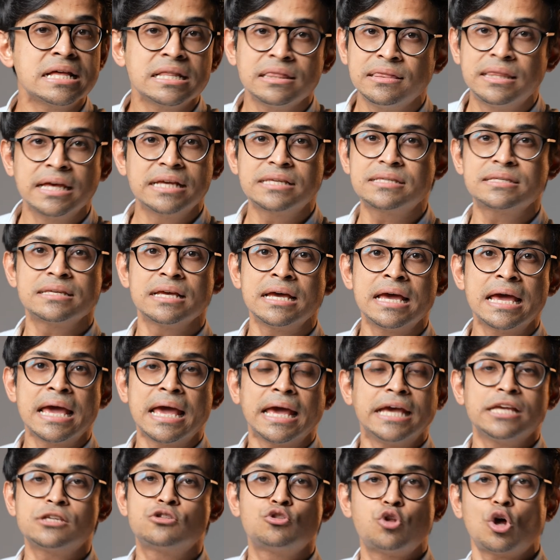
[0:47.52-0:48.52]
This
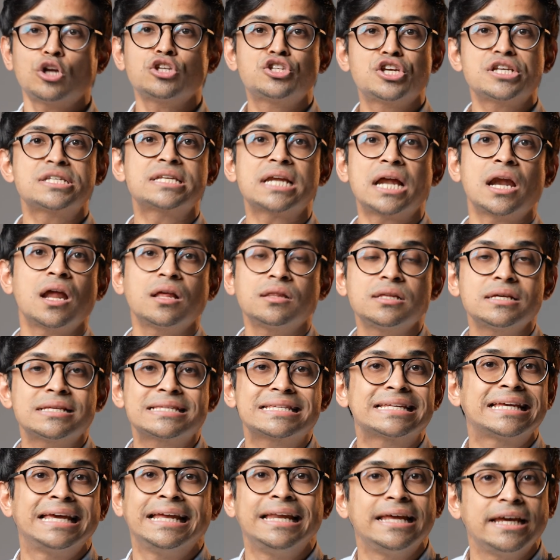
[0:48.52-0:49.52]
is not just another
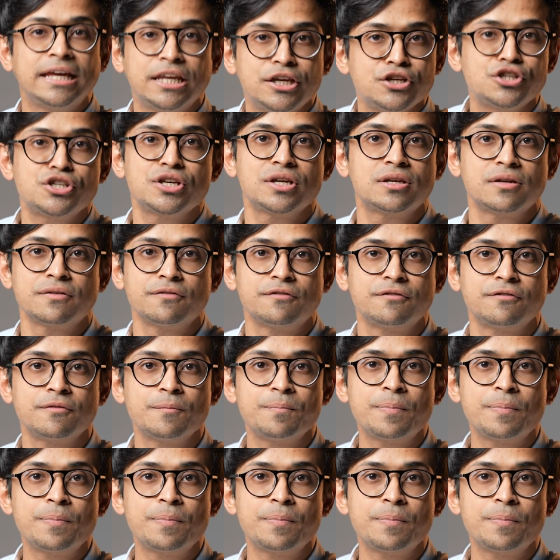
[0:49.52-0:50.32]
skilling initiative.